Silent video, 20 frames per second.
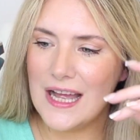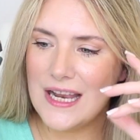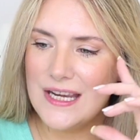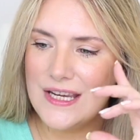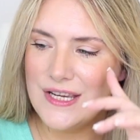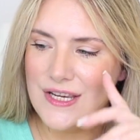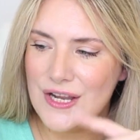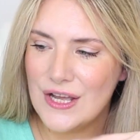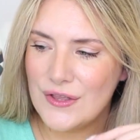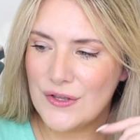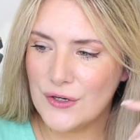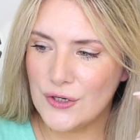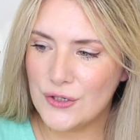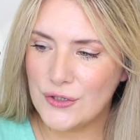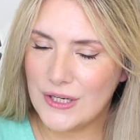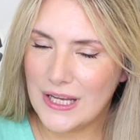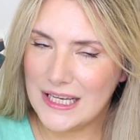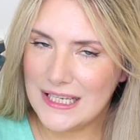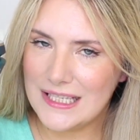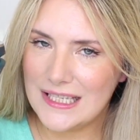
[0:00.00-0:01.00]
Another
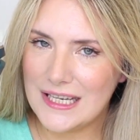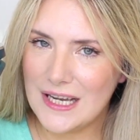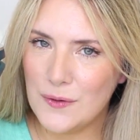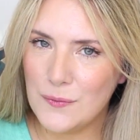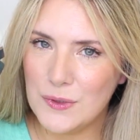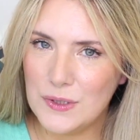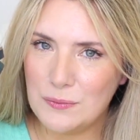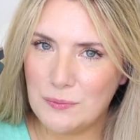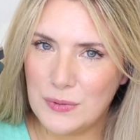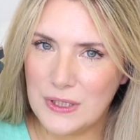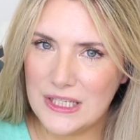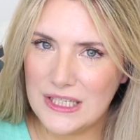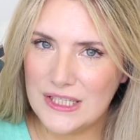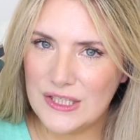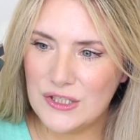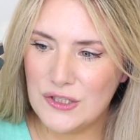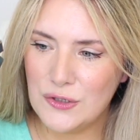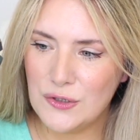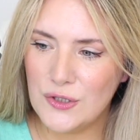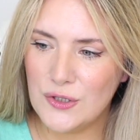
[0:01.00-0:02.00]
good idea would
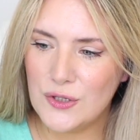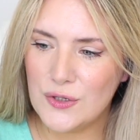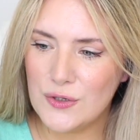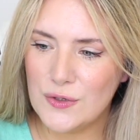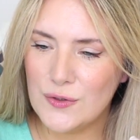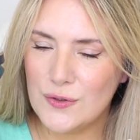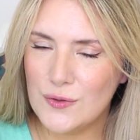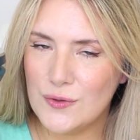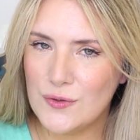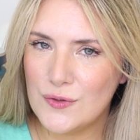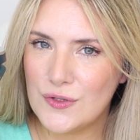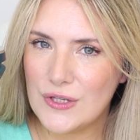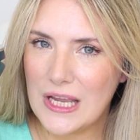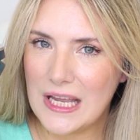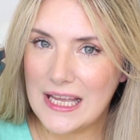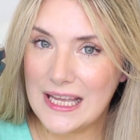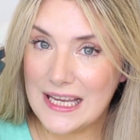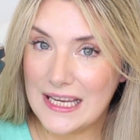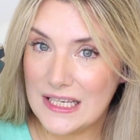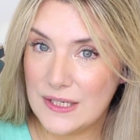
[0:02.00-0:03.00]
be to use
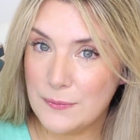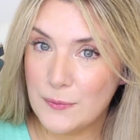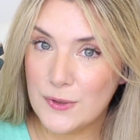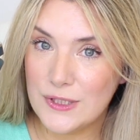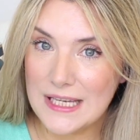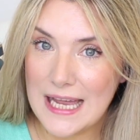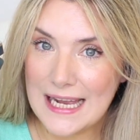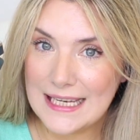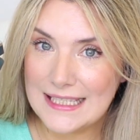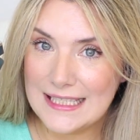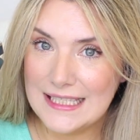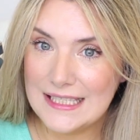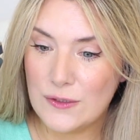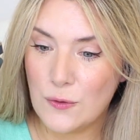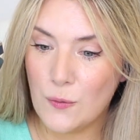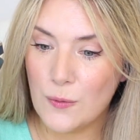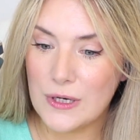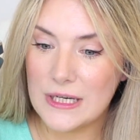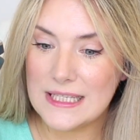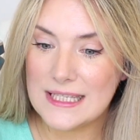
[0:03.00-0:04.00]
a heat protectant
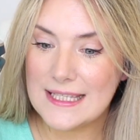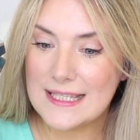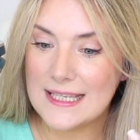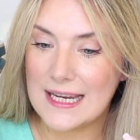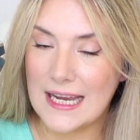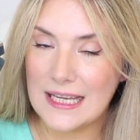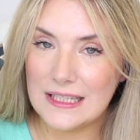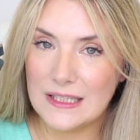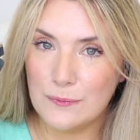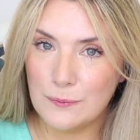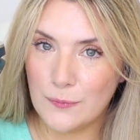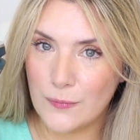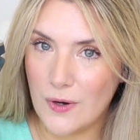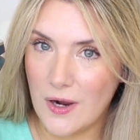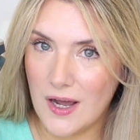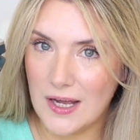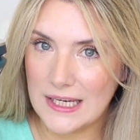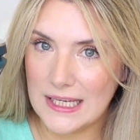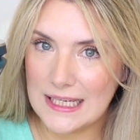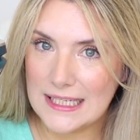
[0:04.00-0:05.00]
or a styling
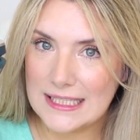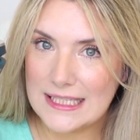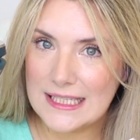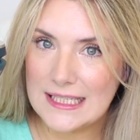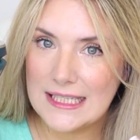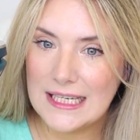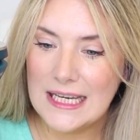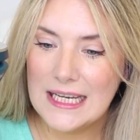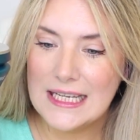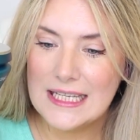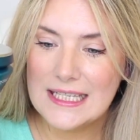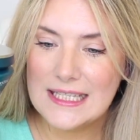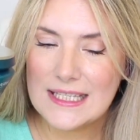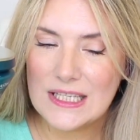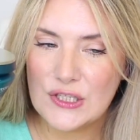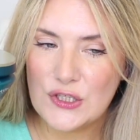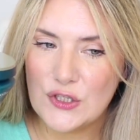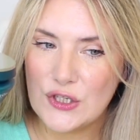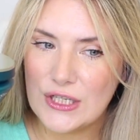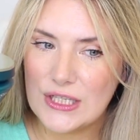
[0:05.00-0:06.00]
product,
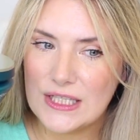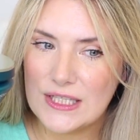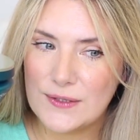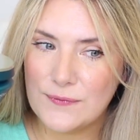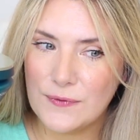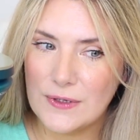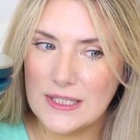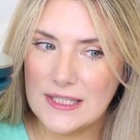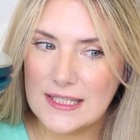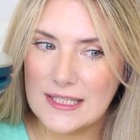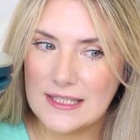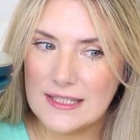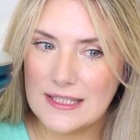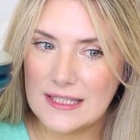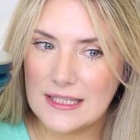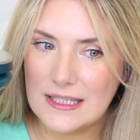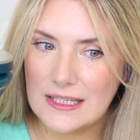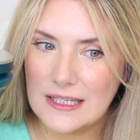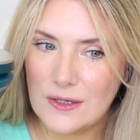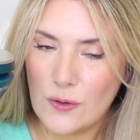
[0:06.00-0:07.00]
such as, for
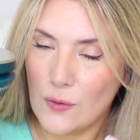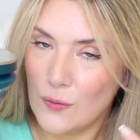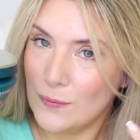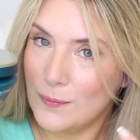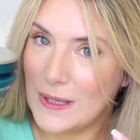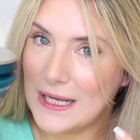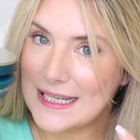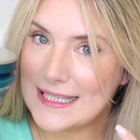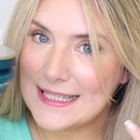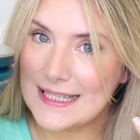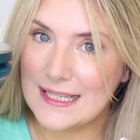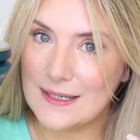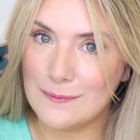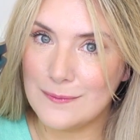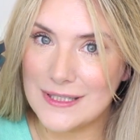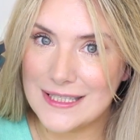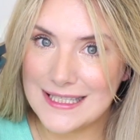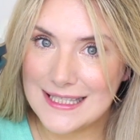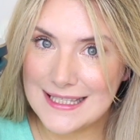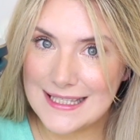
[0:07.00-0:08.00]
instance, a Olaplex
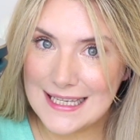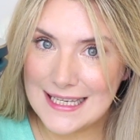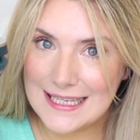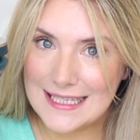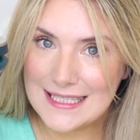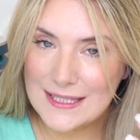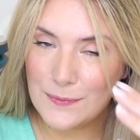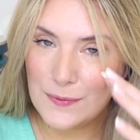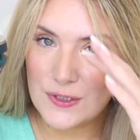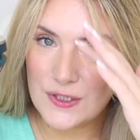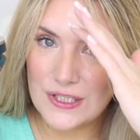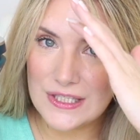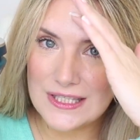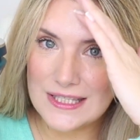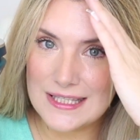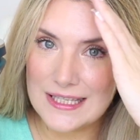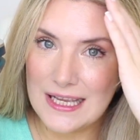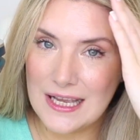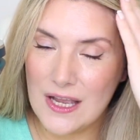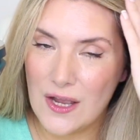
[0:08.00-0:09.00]
No. 6, which is